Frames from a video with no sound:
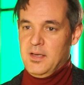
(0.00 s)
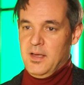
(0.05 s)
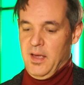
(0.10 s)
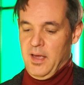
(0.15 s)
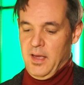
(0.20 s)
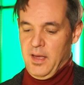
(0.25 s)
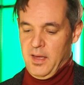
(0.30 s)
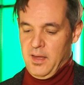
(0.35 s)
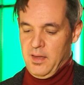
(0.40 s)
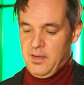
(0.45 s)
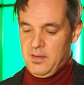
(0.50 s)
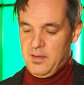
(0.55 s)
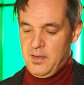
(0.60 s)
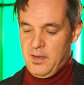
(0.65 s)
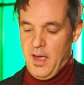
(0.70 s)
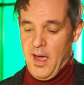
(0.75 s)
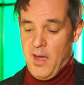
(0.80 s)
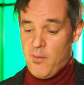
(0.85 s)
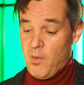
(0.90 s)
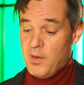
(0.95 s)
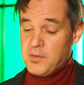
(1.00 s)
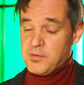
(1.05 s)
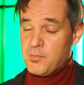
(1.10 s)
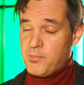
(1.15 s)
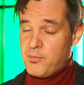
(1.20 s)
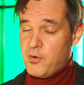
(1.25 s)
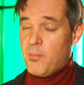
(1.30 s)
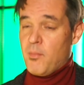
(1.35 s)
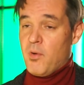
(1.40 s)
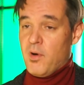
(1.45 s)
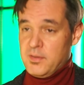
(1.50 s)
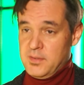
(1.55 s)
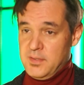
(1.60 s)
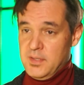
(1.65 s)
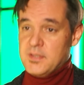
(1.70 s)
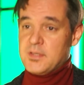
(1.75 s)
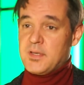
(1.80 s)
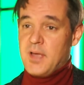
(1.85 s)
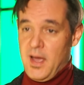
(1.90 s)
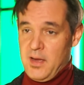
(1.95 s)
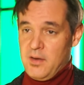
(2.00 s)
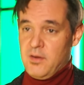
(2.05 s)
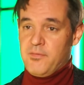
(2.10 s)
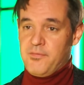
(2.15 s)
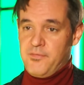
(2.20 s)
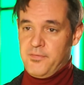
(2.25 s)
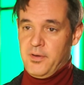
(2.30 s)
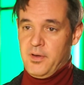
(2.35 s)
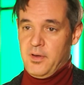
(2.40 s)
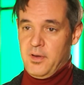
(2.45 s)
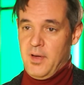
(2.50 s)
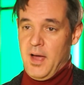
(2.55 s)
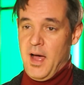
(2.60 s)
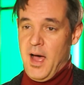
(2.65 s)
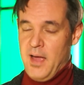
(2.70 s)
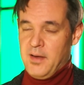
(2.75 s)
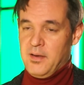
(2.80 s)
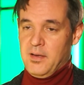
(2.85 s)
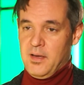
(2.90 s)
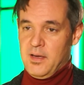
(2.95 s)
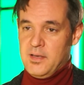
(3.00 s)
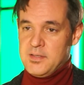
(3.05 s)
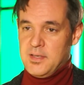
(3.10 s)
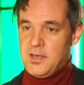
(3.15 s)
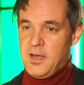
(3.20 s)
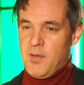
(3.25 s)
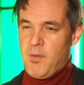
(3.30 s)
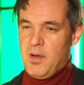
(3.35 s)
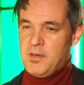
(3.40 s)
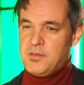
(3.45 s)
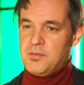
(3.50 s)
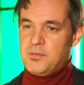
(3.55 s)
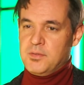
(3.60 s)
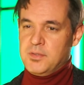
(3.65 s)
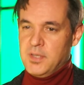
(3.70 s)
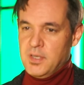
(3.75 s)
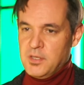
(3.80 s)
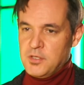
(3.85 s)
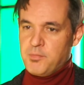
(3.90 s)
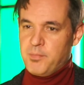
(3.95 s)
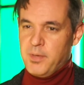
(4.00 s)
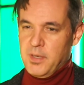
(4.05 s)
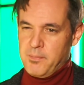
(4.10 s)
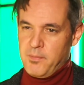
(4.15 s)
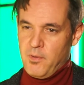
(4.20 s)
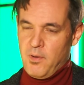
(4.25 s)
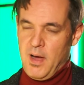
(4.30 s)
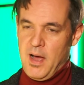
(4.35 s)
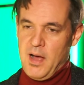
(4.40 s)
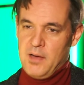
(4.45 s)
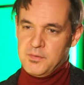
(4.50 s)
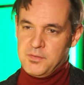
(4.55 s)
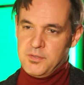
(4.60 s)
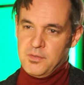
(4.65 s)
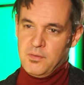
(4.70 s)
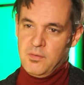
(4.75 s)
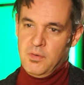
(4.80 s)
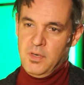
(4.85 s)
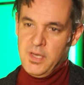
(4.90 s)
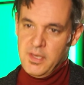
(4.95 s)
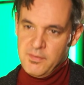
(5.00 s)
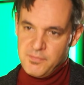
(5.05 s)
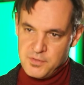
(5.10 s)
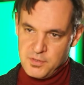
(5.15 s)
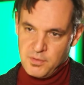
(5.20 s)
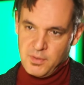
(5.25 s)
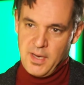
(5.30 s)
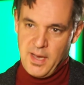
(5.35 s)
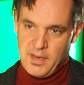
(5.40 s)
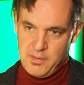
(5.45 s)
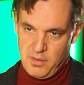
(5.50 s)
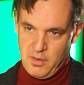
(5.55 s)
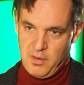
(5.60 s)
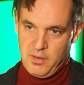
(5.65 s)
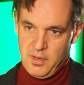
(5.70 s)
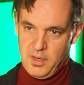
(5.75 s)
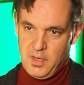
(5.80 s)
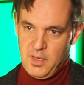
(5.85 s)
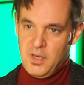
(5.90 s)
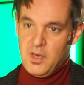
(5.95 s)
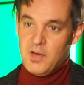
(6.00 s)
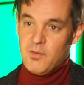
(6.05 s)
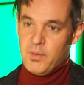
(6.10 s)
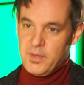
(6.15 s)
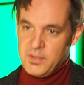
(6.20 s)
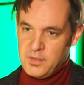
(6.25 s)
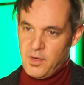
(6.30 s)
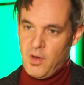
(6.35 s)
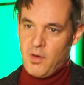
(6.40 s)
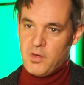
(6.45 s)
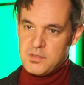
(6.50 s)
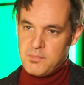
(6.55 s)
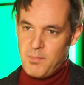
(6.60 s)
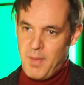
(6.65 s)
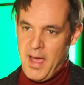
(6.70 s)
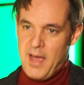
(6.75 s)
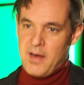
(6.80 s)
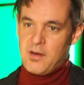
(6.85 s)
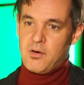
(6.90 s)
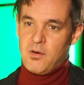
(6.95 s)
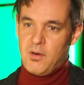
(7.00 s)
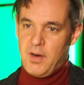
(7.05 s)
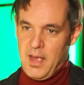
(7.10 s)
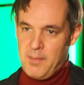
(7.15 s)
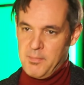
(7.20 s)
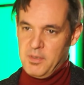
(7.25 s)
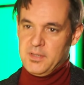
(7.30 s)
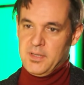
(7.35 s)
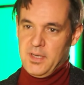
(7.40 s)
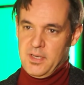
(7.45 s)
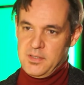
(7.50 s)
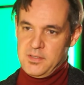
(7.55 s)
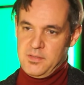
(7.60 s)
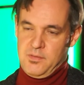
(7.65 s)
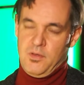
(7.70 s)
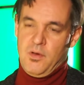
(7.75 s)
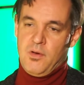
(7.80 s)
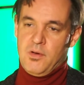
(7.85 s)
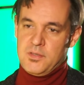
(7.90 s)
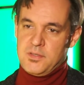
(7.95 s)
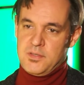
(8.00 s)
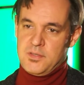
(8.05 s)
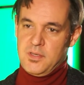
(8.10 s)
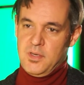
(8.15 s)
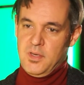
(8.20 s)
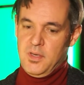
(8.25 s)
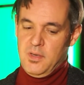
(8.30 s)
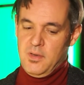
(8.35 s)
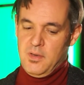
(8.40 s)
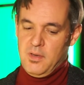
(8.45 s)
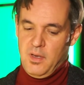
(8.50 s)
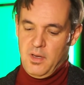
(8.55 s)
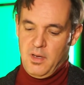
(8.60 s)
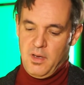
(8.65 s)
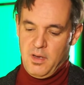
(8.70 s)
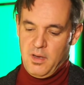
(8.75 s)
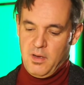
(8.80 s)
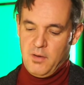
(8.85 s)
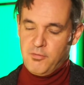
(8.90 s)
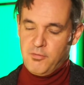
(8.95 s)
And uh, I want to promote these kind of uh, ideas and I want to teach people how to live together with those micro habitats, those uh,